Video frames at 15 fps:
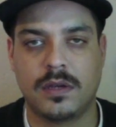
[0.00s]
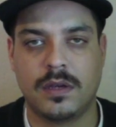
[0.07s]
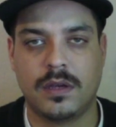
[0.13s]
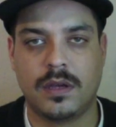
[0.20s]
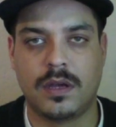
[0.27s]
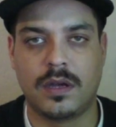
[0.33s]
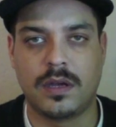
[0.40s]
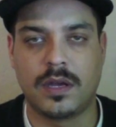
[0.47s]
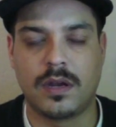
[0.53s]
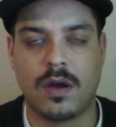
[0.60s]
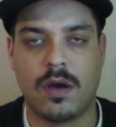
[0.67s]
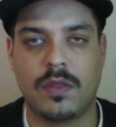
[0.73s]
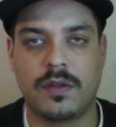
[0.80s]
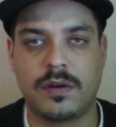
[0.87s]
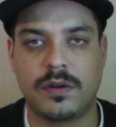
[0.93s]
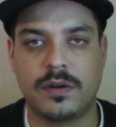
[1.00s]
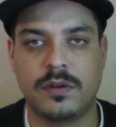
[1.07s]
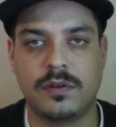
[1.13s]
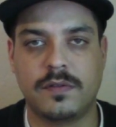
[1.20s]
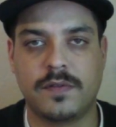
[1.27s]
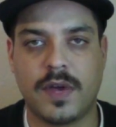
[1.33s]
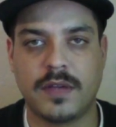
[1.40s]
uh, in all their
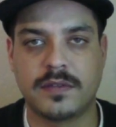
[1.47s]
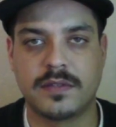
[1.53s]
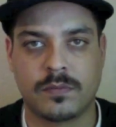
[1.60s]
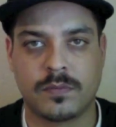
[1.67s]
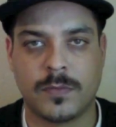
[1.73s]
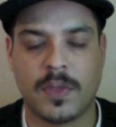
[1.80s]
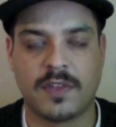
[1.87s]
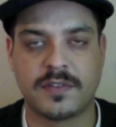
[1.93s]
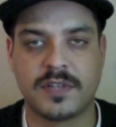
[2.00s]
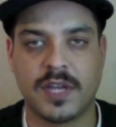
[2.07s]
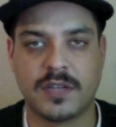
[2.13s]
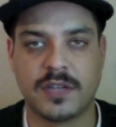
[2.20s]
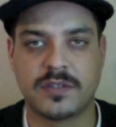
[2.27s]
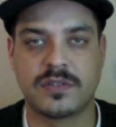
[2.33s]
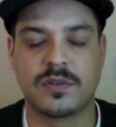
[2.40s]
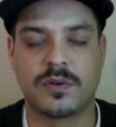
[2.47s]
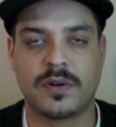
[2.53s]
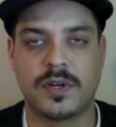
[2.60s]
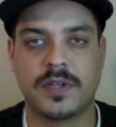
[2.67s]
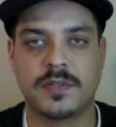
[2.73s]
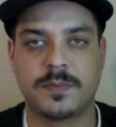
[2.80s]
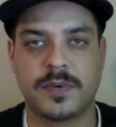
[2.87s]
new devices. Now, this next
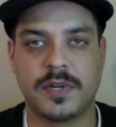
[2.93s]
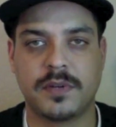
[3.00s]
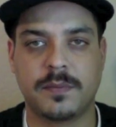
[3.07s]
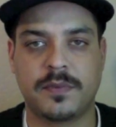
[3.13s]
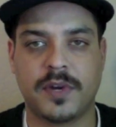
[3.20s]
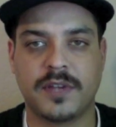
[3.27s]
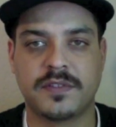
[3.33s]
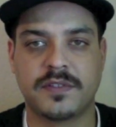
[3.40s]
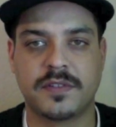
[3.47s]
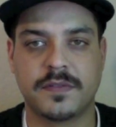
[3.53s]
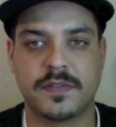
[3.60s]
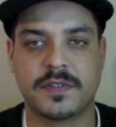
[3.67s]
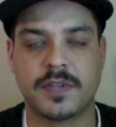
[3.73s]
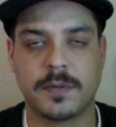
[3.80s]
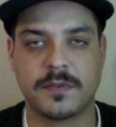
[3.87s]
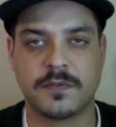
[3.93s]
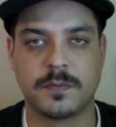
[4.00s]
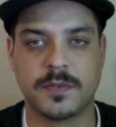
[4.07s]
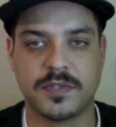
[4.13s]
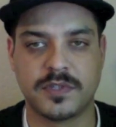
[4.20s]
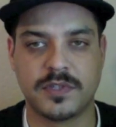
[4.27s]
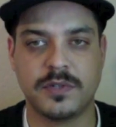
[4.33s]
story is pretty impressive. This comes
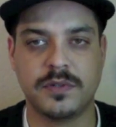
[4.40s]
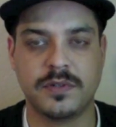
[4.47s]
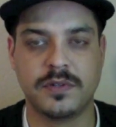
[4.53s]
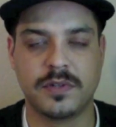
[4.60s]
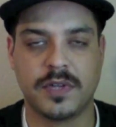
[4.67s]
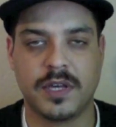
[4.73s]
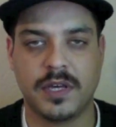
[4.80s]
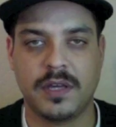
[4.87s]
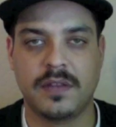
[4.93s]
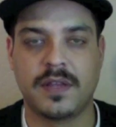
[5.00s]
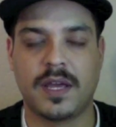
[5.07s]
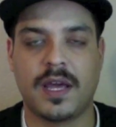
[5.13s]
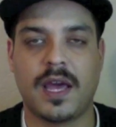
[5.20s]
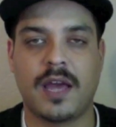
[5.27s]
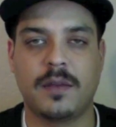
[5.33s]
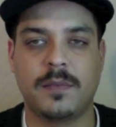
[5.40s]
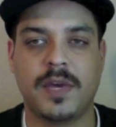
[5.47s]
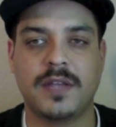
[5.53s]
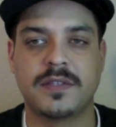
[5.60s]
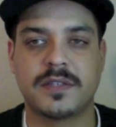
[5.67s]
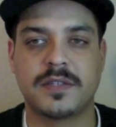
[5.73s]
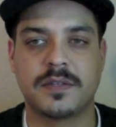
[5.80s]
from a student that
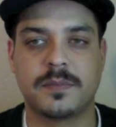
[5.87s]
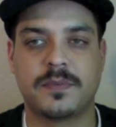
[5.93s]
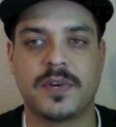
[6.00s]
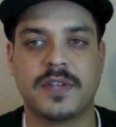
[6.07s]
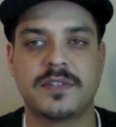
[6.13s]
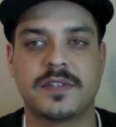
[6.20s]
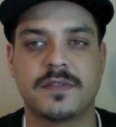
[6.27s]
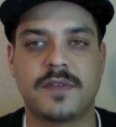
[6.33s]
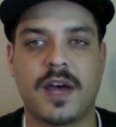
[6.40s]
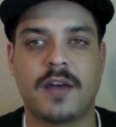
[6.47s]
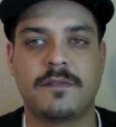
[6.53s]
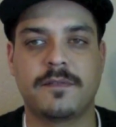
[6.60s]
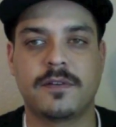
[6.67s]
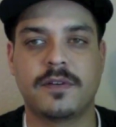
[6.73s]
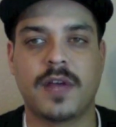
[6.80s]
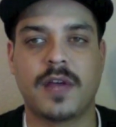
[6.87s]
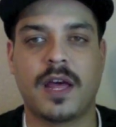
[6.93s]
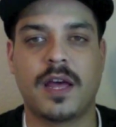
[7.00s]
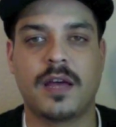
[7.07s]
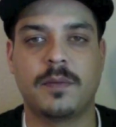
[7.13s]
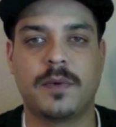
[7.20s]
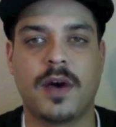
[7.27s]
animates an impressive iPhone
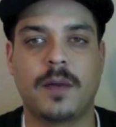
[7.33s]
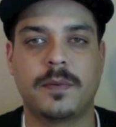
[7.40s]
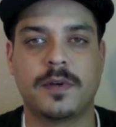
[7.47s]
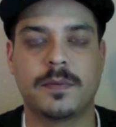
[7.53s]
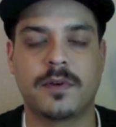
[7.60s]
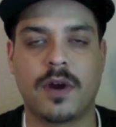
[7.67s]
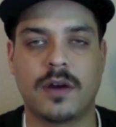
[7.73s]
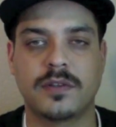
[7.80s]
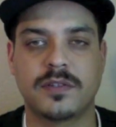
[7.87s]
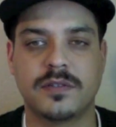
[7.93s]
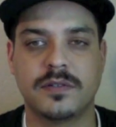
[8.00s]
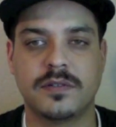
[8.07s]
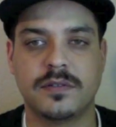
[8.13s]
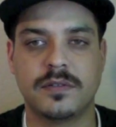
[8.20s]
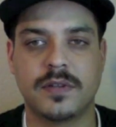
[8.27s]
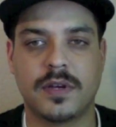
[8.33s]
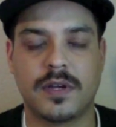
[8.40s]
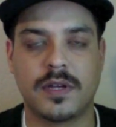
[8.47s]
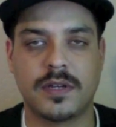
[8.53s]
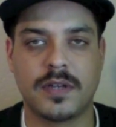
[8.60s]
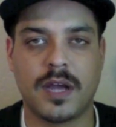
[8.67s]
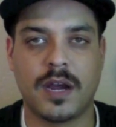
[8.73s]
ad pop up cartoon
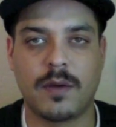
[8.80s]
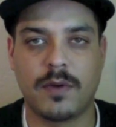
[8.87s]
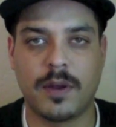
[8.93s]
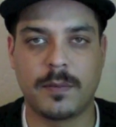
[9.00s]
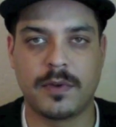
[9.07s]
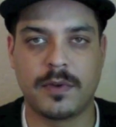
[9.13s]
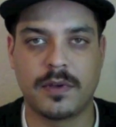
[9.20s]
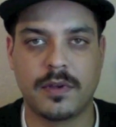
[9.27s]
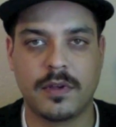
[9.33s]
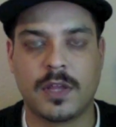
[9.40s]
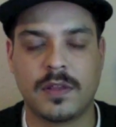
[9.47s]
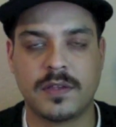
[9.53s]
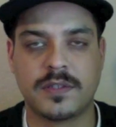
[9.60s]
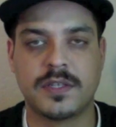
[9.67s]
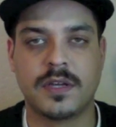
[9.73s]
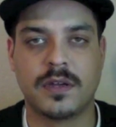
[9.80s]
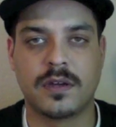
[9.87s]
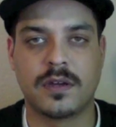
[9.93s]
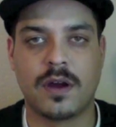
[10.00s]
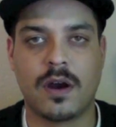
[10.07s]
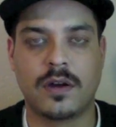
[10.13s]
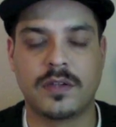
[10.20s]
uh, diorama. This
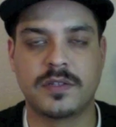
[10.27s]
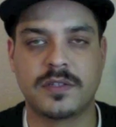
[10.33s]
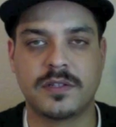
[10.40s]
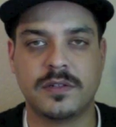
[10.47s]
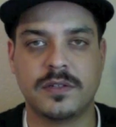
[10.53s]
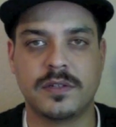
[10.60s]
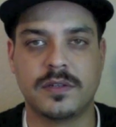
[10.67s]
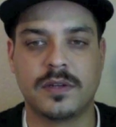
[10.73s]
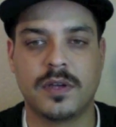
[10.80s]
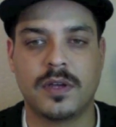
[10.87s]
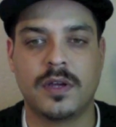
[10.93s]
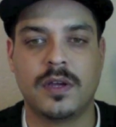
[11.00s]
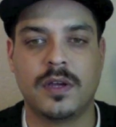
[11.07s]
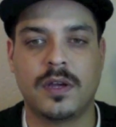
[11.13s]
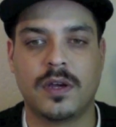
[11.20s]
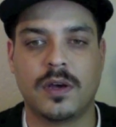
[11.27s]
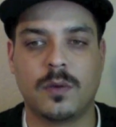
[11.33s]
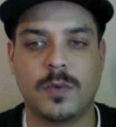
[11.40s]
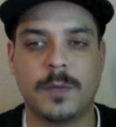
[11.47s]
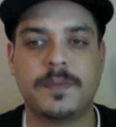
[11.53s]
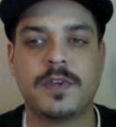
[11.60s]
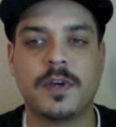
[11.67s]
young artist student uh,
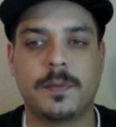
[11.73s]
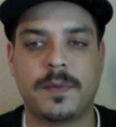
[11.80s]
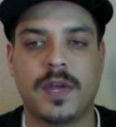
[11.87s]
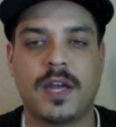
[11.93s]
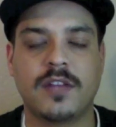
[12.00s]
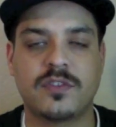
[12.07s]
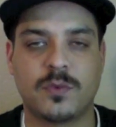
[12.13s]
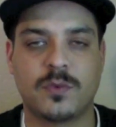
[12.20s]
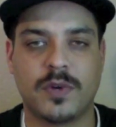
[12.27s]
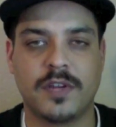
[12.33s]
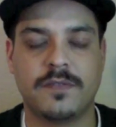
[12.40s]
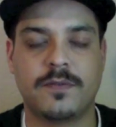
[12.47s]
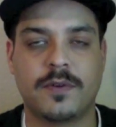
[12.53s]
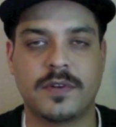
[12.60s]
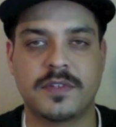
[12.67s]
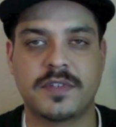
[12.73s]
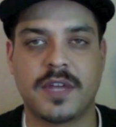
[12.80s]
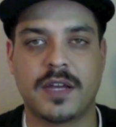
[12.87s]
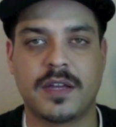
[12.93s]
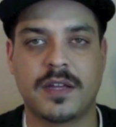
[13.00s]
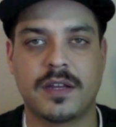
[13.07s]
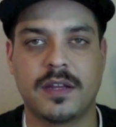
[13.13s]
whipped up a 24
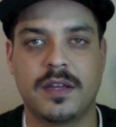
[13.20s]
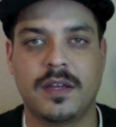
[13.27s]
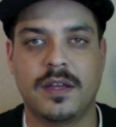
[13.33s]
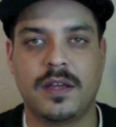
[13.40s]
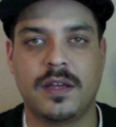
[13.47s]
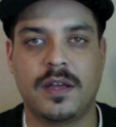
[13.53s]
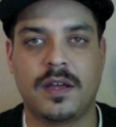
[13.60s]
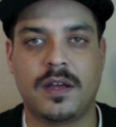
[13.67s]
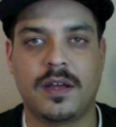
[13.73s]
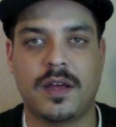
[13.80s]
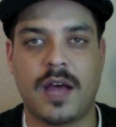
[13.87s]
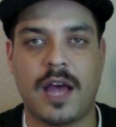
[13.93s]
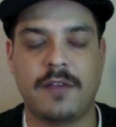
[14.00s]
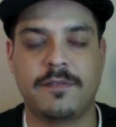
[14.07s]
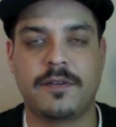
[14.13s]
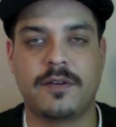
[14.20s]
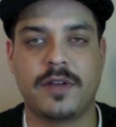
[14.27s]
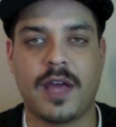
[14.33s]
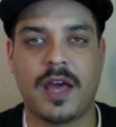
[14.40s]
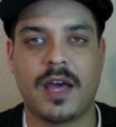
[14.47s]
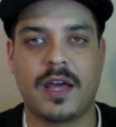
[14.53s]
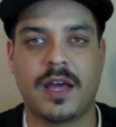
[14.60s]
second uh, iPhone
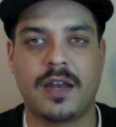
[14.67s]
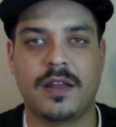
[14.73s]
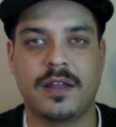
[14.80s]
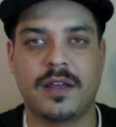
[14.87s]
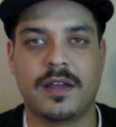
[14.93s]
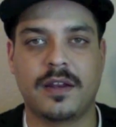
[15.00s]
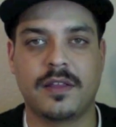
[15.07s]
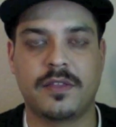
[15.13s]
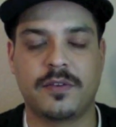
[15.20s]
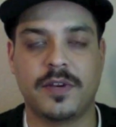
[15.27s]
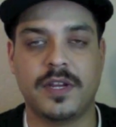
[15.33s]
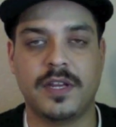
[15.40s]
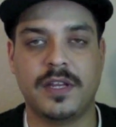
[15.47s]
ad and a 3D